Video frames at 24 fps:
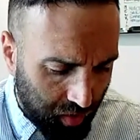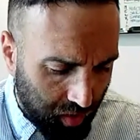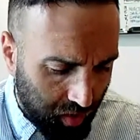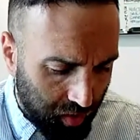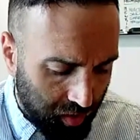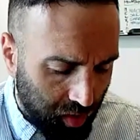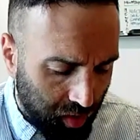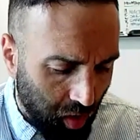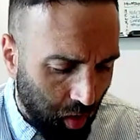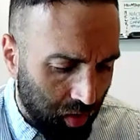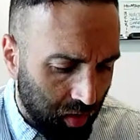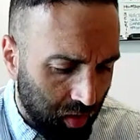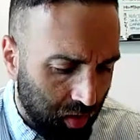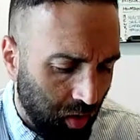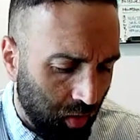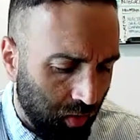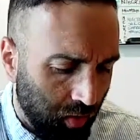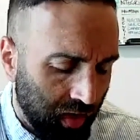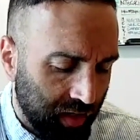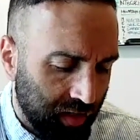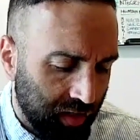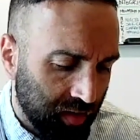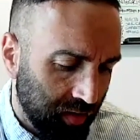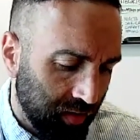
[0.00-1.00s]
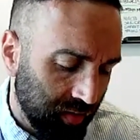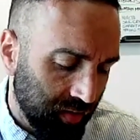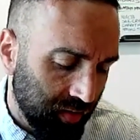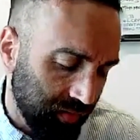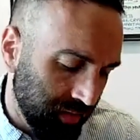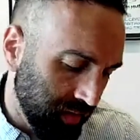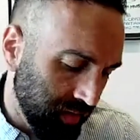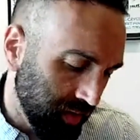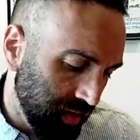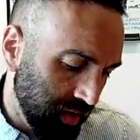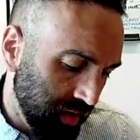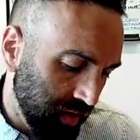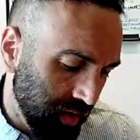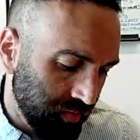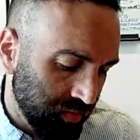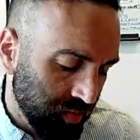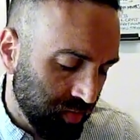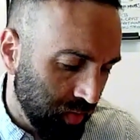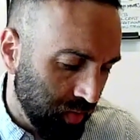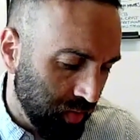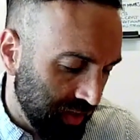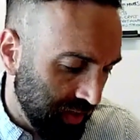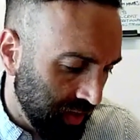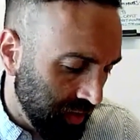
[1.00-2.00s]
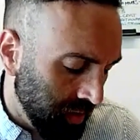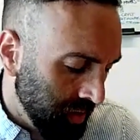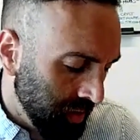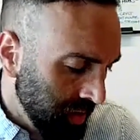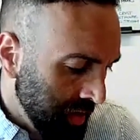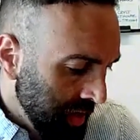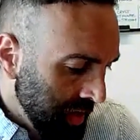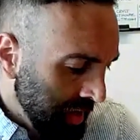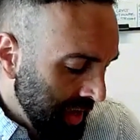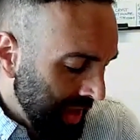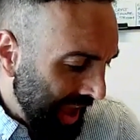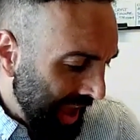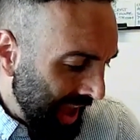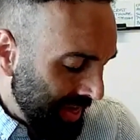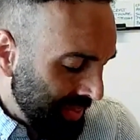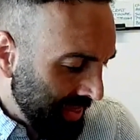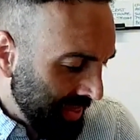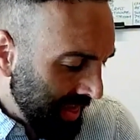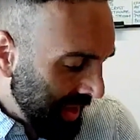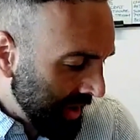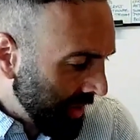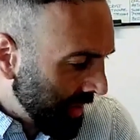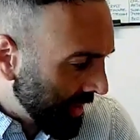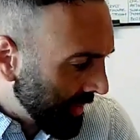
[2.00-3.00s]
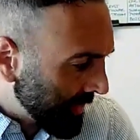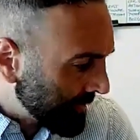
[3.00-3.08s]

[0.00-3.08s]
going into doing a deal, and then